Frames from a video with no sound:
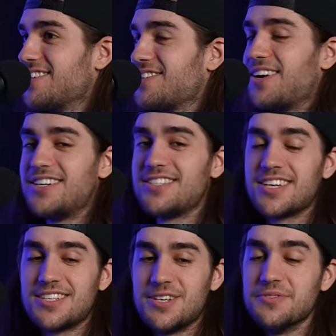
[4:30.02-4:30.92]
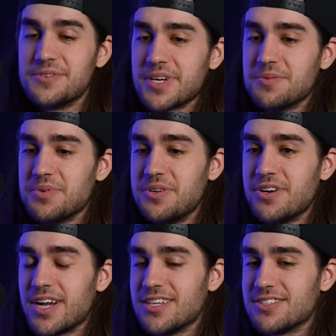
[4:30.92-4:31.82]
So I just like dove into my
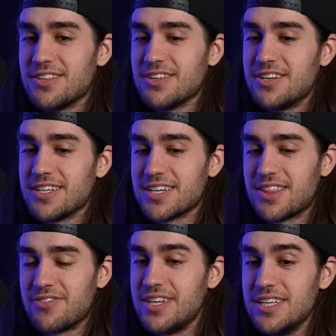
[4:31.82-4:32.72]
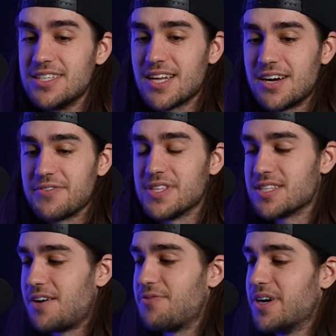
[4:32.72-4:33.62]
computer and I started learning like 3D stuff and mm.
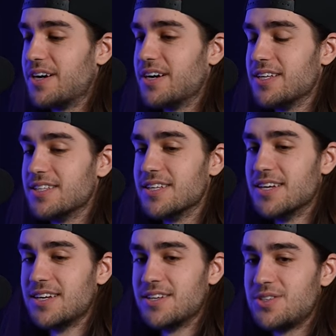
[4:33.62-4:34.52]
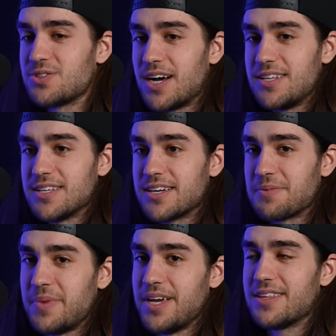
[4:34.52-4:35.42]
software mm. and tried to like
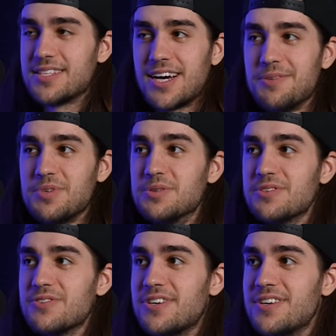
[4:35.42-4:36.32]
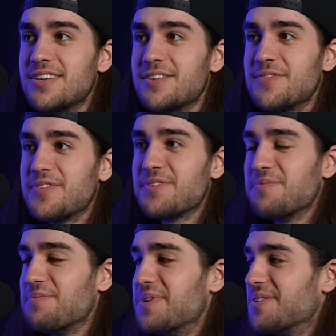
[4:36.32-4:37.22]
make the time useful.
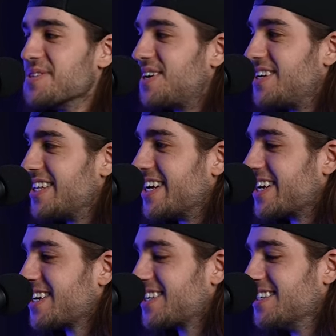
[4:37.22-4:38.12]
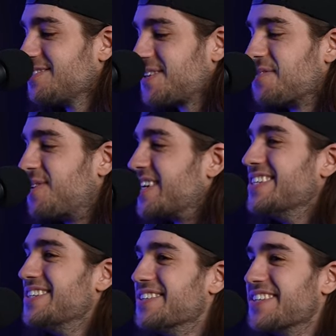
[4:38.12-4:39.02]
But it was all like, this isn't what I
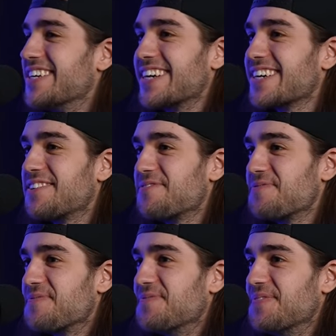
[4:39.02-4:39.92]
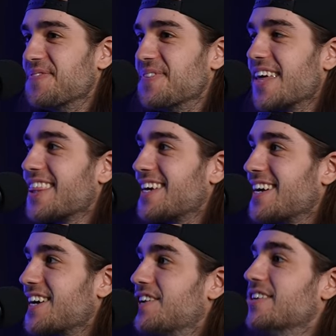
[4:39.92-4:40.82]
want to do. Like,
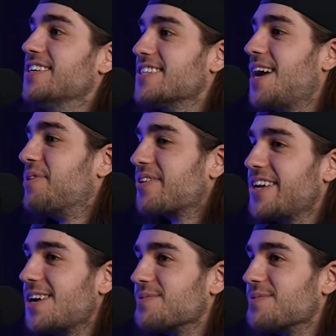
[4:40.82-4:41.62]
nothing good is happening right now.